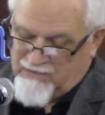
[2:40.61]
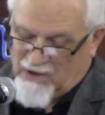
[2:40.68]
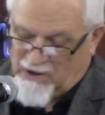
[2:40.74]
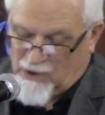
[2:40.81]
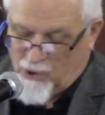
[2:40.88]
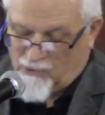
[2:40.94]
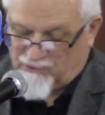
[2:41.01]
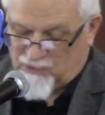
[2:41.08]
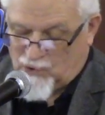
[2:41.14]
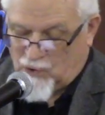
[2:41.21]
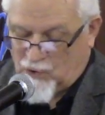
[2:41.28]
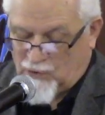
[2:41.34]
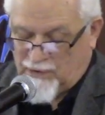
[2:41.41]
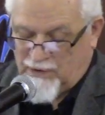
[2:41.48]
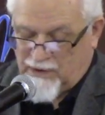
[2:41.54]
an
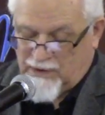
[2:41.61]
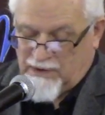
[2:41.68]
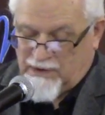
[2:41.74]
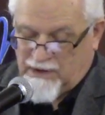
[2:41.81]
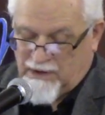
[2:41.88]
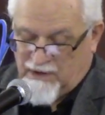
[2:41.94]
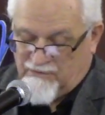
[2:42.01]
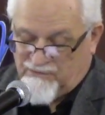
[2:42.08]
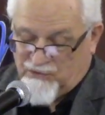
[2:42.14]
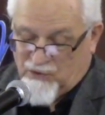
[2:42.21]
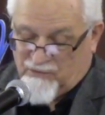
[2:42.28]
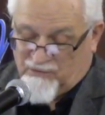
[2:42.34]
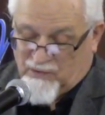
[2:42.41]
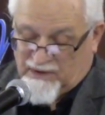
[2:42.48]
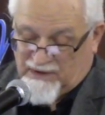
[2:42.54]
overall view
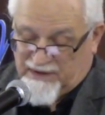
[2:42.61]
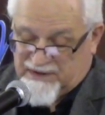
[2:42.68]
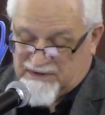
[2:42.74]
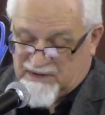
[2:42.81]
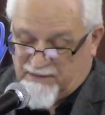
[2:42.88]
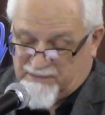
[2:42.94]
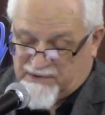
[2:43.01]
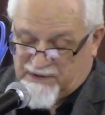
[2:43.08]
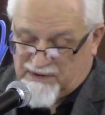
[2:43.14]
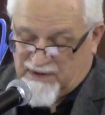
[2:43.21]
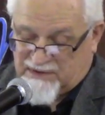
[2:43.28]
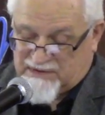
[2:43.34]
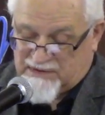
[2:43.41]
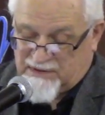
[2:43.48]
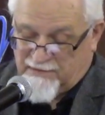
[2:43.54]
of what leads up to
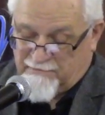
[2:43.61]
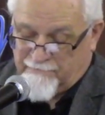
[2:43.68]
this.